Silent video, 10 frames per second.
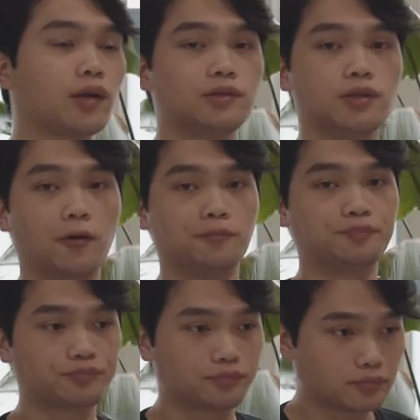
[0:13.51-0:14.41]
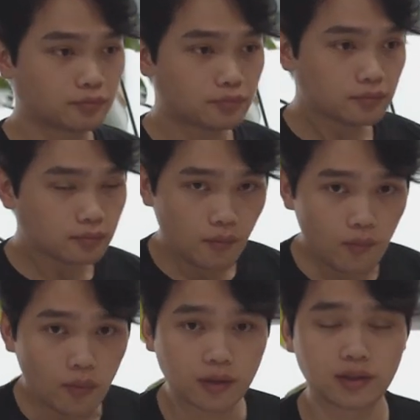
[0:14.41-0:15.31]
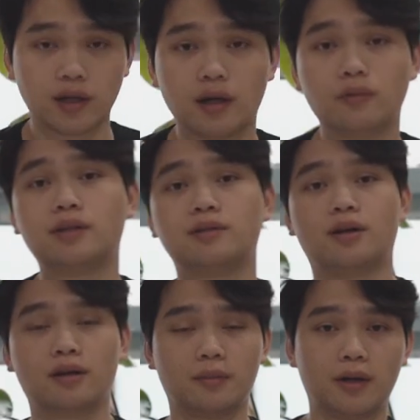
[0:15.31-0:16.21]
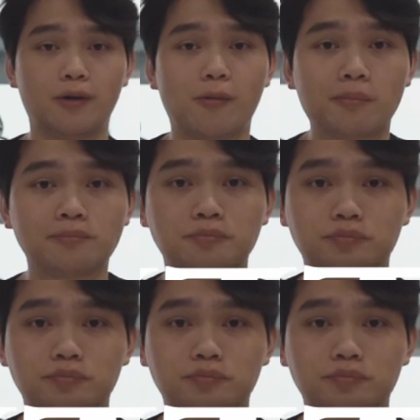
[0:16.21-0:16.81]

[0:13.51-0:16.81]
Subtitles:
So, today I want to talk about